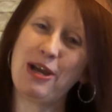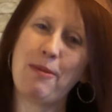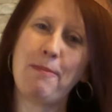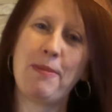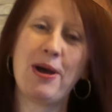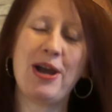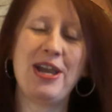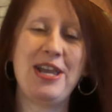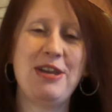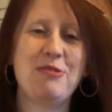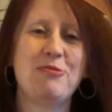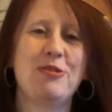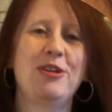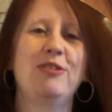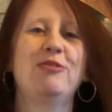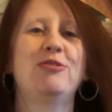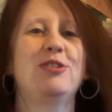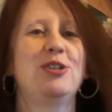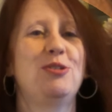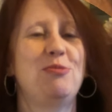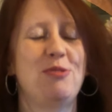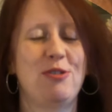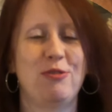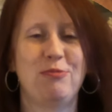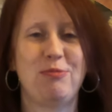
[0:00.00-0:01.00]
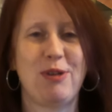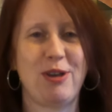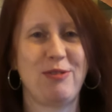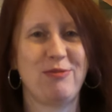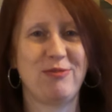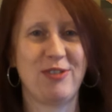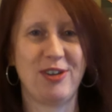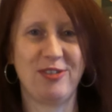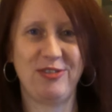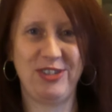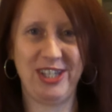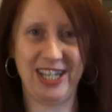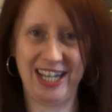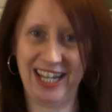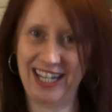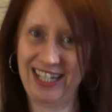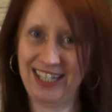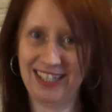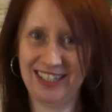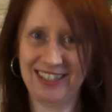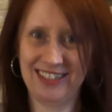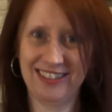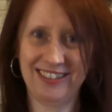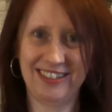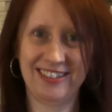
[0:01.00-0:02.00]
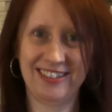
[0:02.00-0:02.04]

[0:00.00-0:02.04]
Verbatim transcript: it, but it went for £12.59.